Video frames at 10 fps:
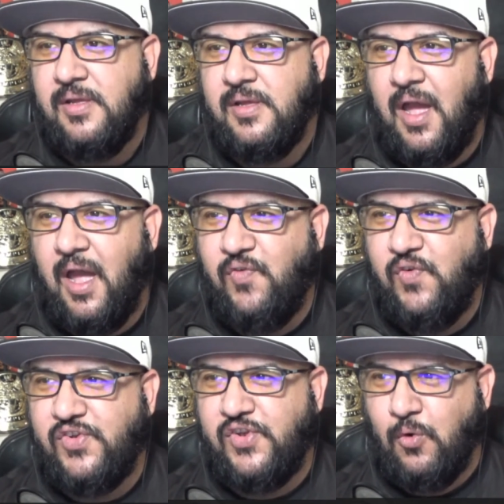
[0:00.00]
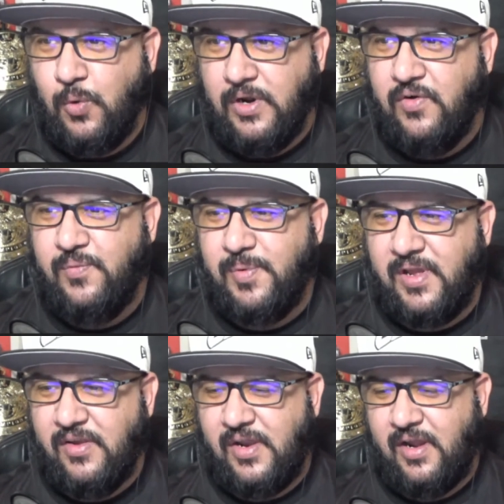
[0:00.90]
I feel so weird
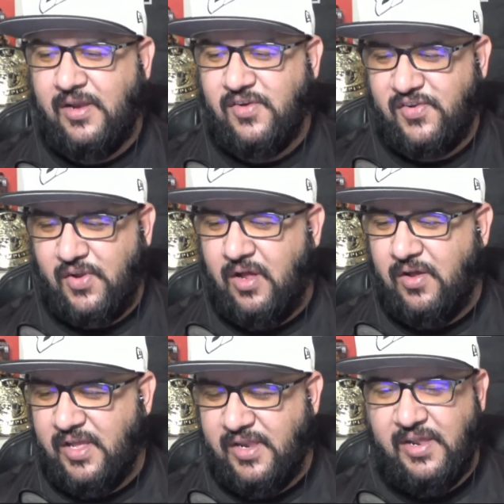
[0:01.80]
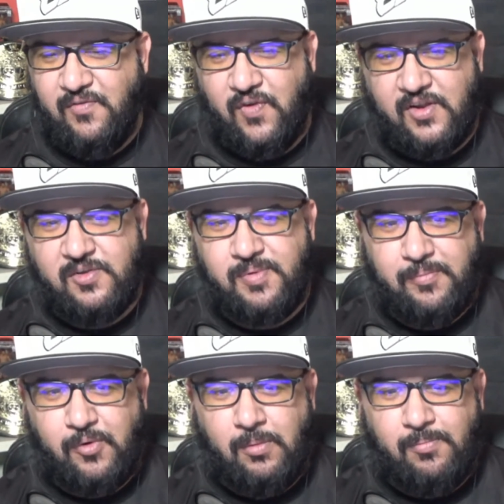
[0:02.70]
because, like, I just saw an influx of
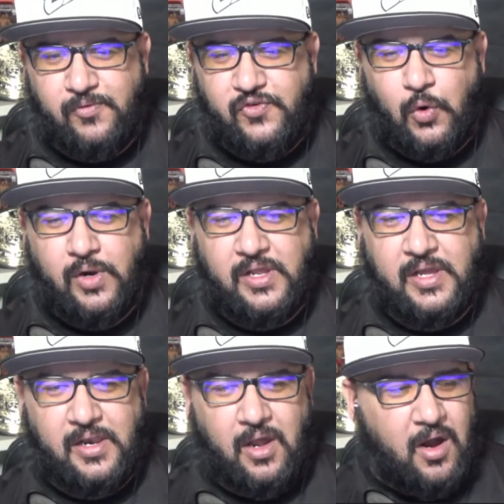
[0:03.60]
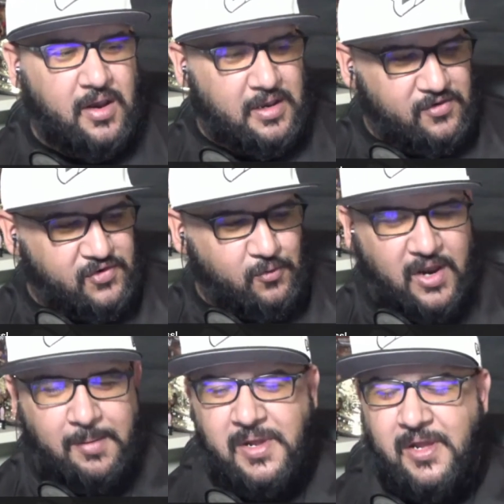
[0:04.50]
people join in on
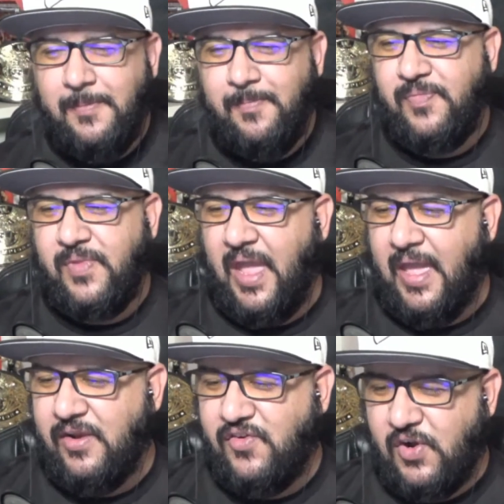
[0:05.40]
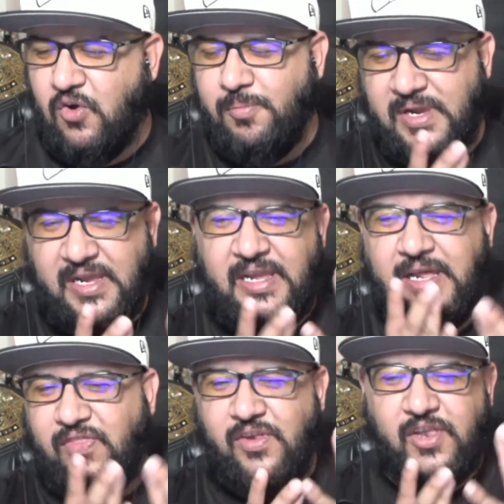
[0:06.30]
Instagram, and it showed me
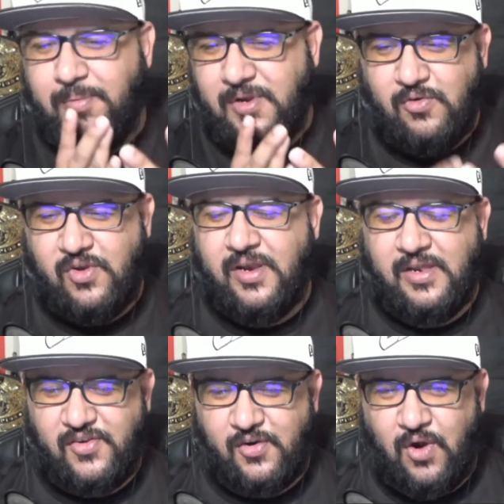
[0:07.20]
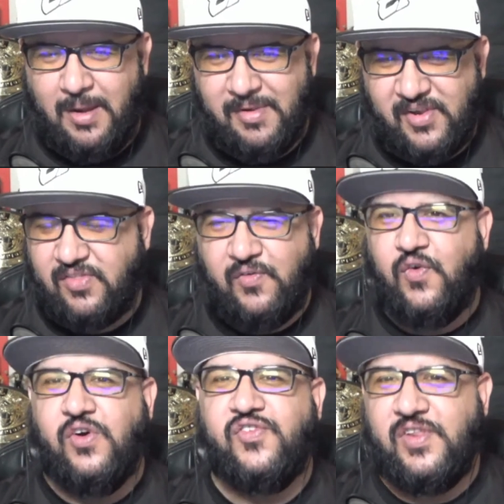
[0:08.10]
eating the W's on Instagram is like the
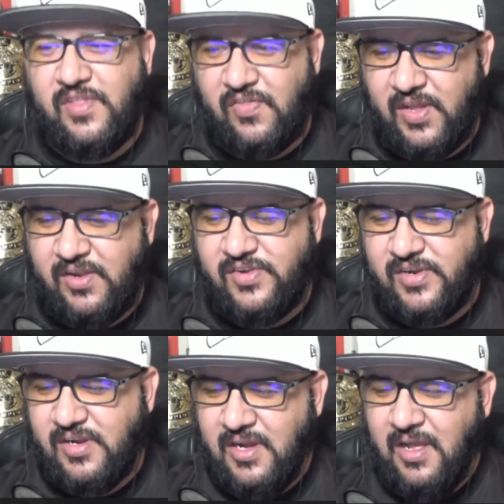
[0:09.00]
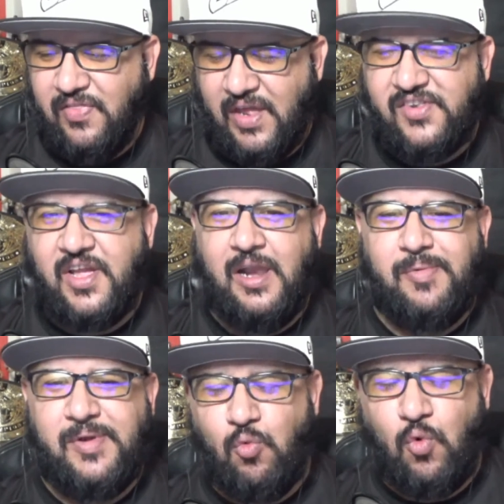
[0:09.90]
first thing that they see. That's got to
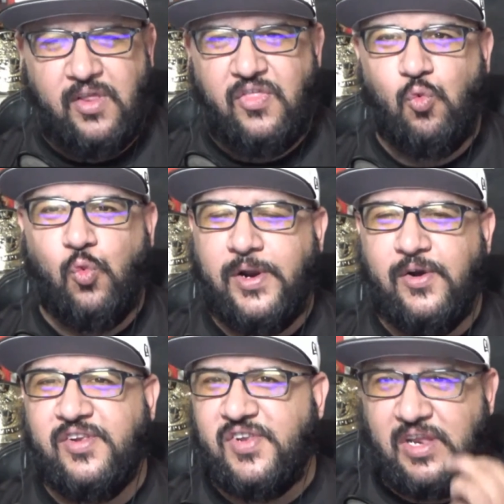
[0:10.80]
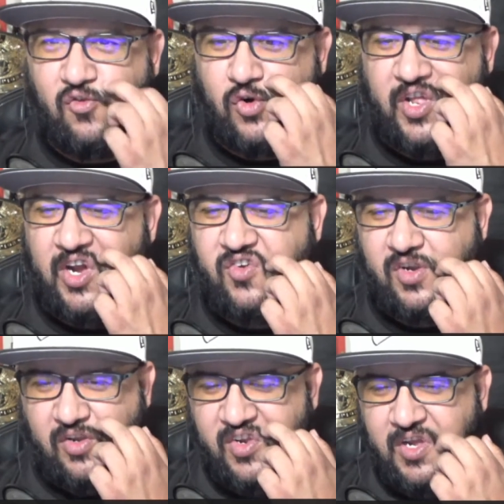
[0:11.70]
be one of the weirdest
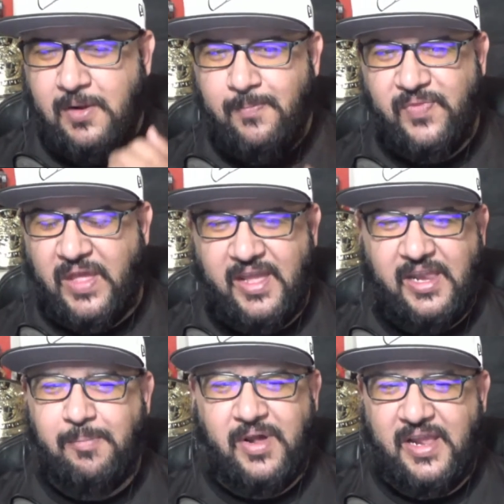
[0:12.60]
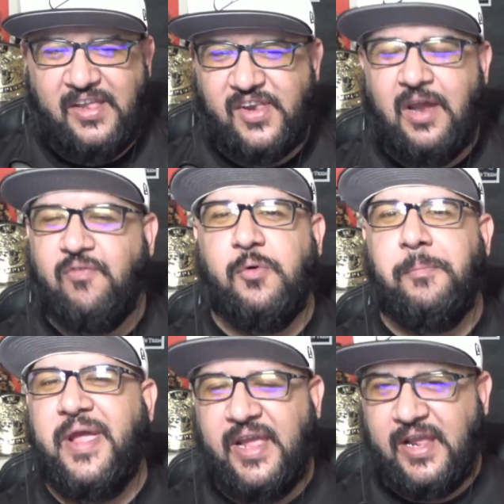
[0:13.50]
introductions that anybody has ever
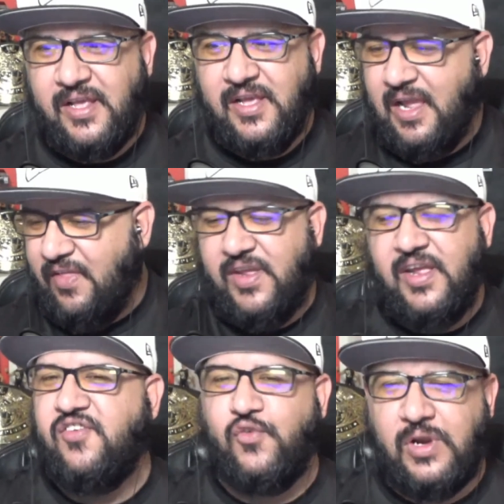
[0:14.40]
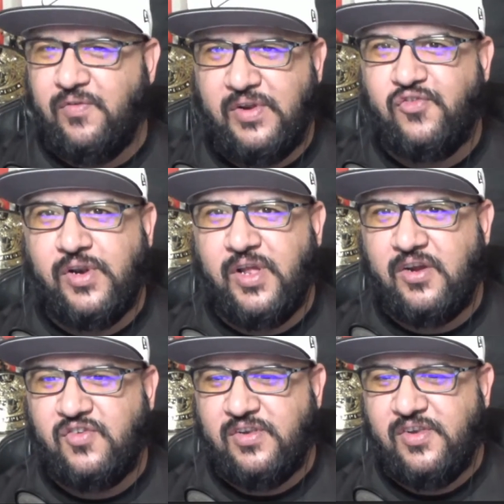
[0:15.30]
made in the history of
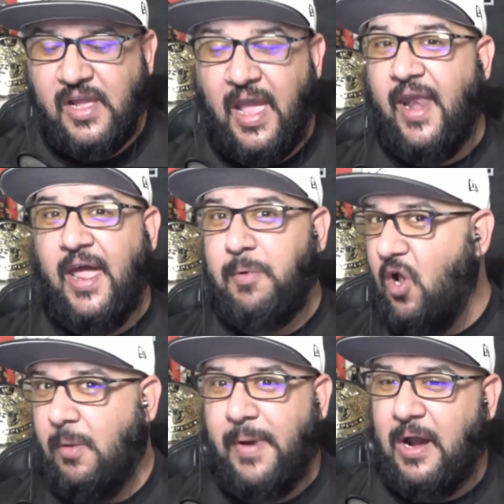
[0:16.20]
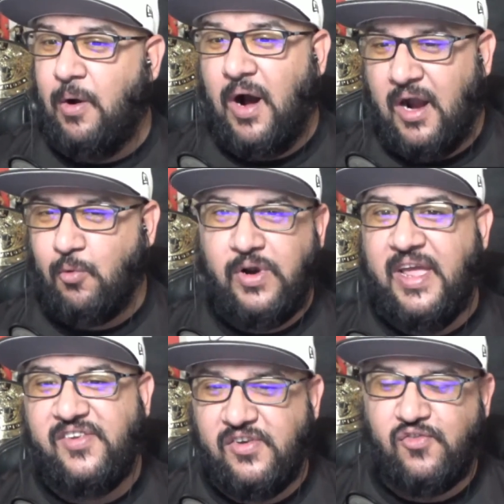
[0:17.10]
introductions. And I'm all about awkward
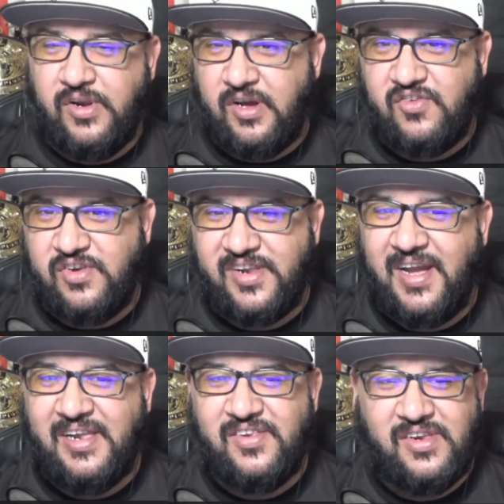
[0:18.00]
ass introductions, guys.